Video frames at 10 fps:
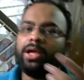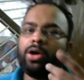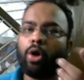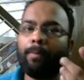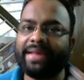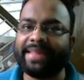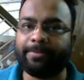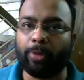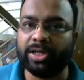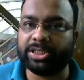complex
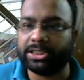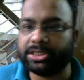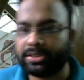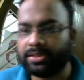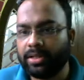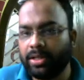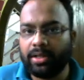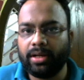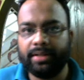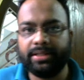exponentials,
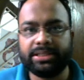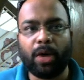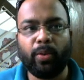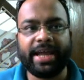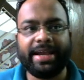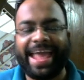and this is how we can